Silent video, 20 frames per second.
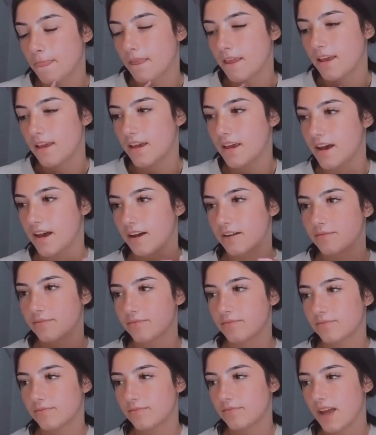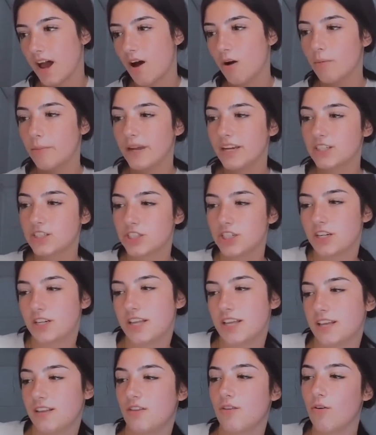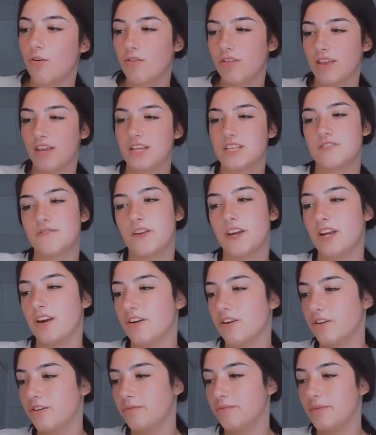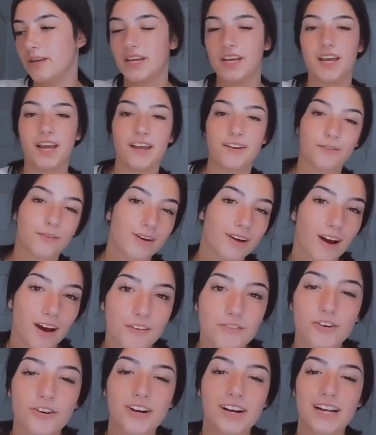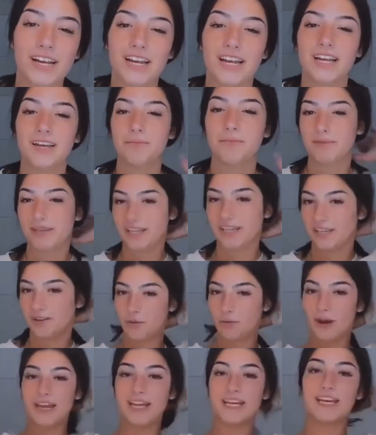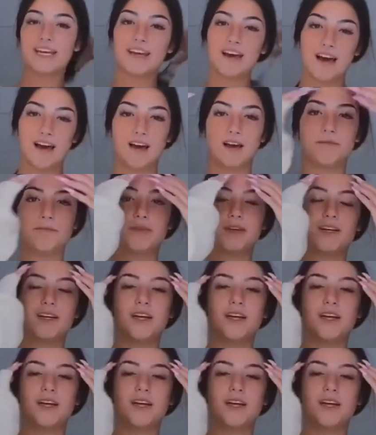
Yeah. I'll make sure that the whole thing is videoed, me in recovery, me waking up,